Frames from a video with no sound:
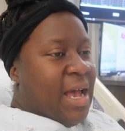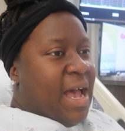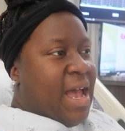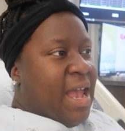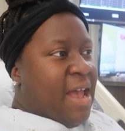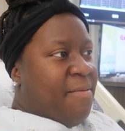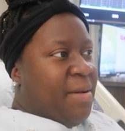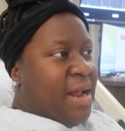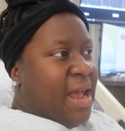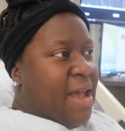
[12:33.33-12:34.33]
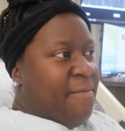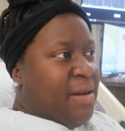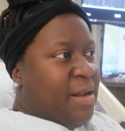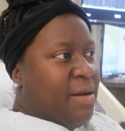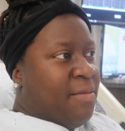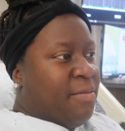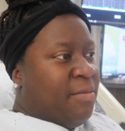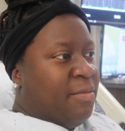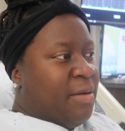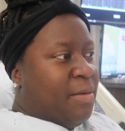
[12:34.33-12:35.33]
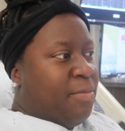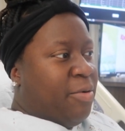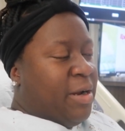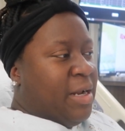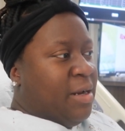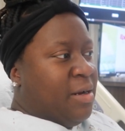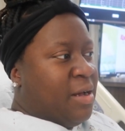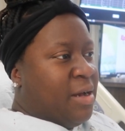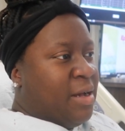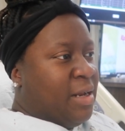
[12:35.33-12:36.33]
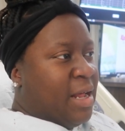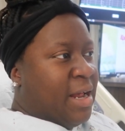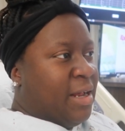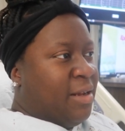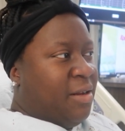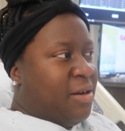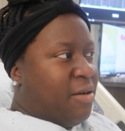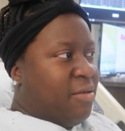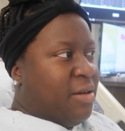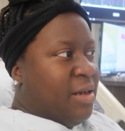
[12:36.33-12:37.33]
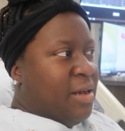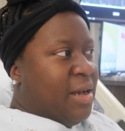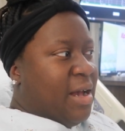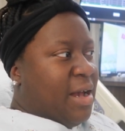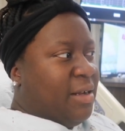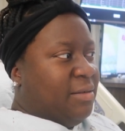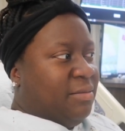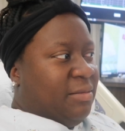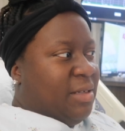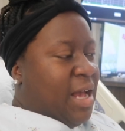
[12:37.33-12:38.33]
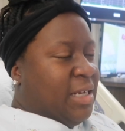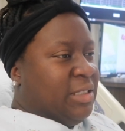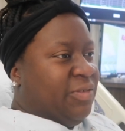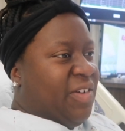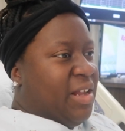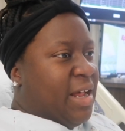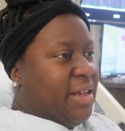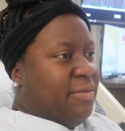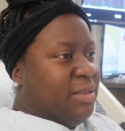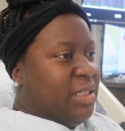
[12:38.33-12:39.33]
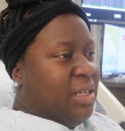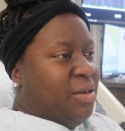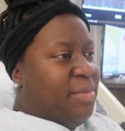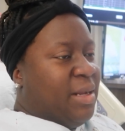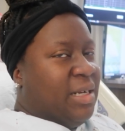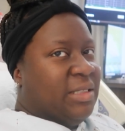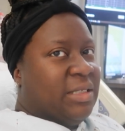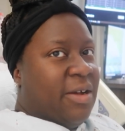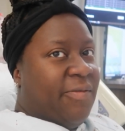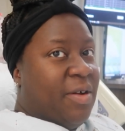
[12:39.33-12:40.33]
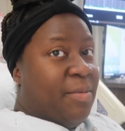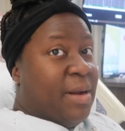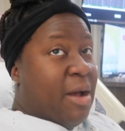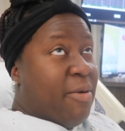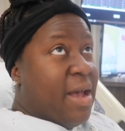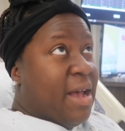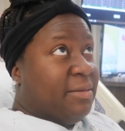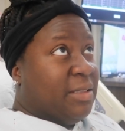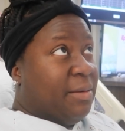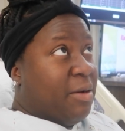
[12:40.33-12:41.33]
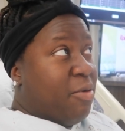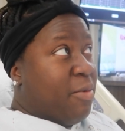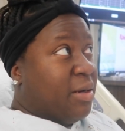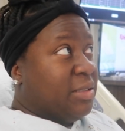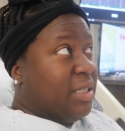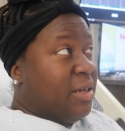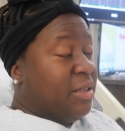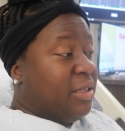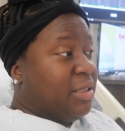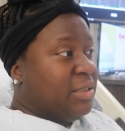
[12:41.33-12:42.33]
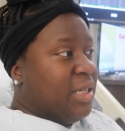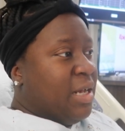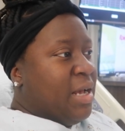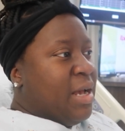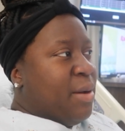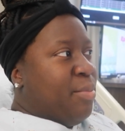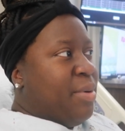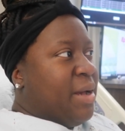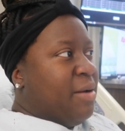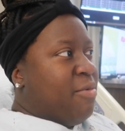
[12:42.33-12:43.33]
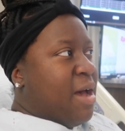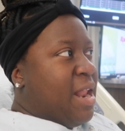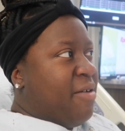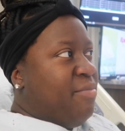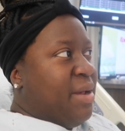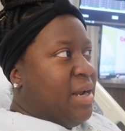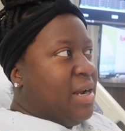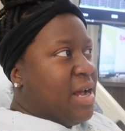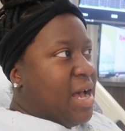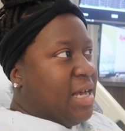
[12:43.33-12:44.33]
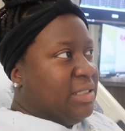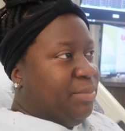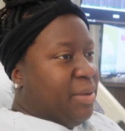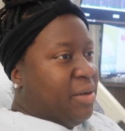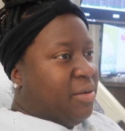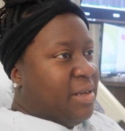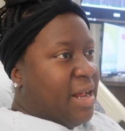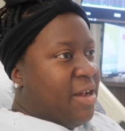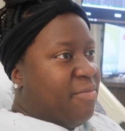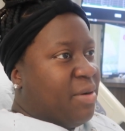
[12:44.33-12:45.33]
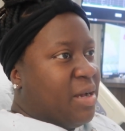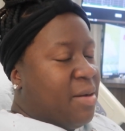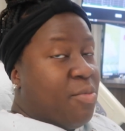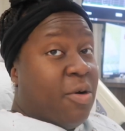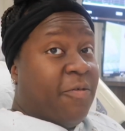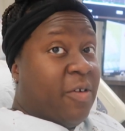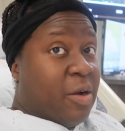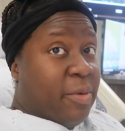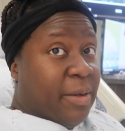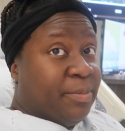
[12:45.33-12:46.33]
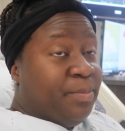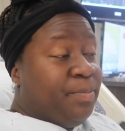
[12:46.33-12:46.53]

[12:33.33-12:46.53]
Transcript: I have been having them pretty none, like, you know, I just felt like it was a little bit of discomfort, but I would have some that were worse than others. But while I've been at the hospital, they have become more frequent.